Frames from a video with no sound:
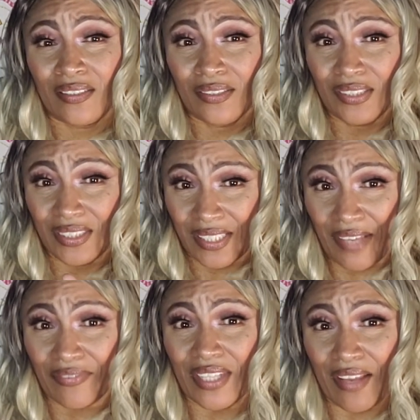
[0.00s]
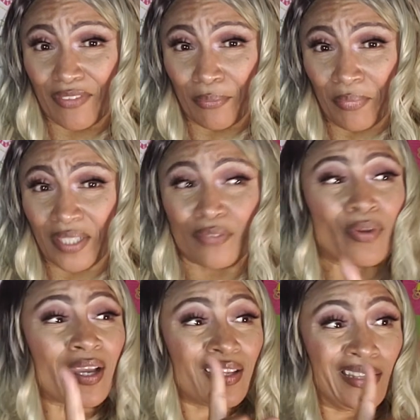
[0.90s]
You just have to have your money
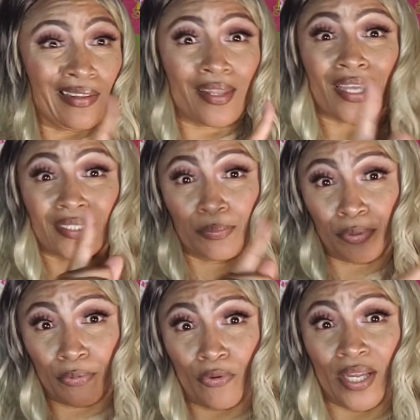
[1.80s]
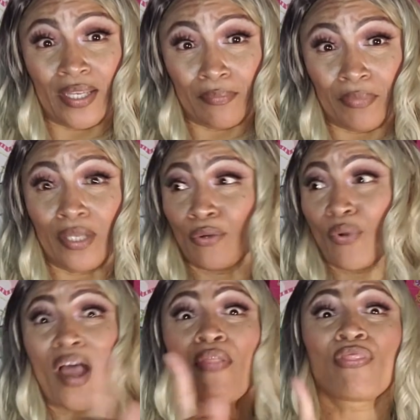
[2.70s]
right and like to parade me
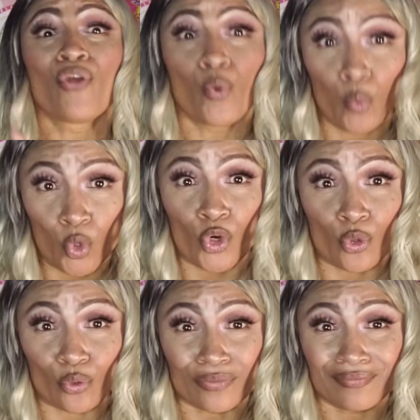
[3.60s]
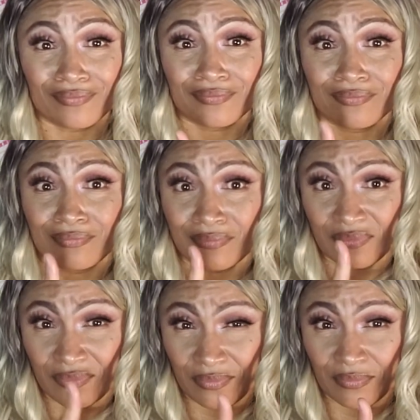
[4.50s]
around the world.
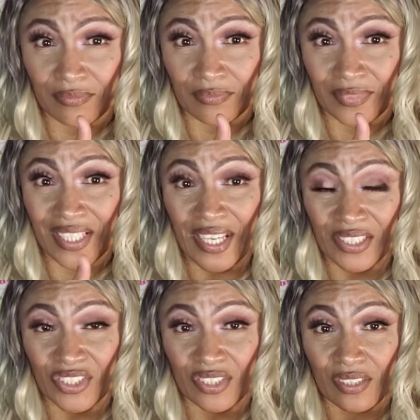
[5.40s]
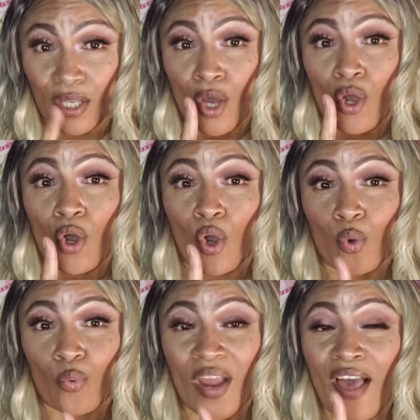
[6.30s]
Catch.
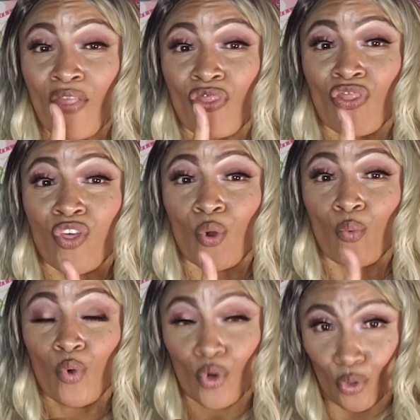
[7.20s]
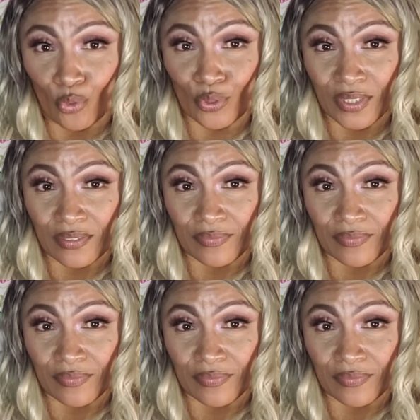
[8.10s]
Around the world.